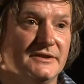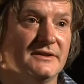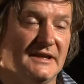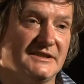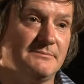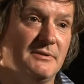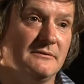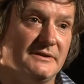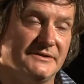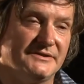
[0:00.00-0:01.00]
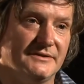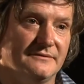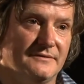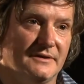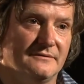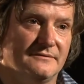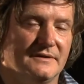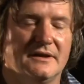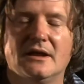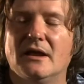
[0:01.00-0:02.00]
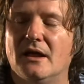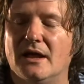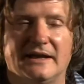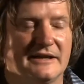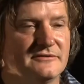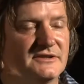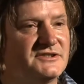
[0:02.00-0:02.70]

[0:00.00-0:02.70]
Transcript: to experience of, of electric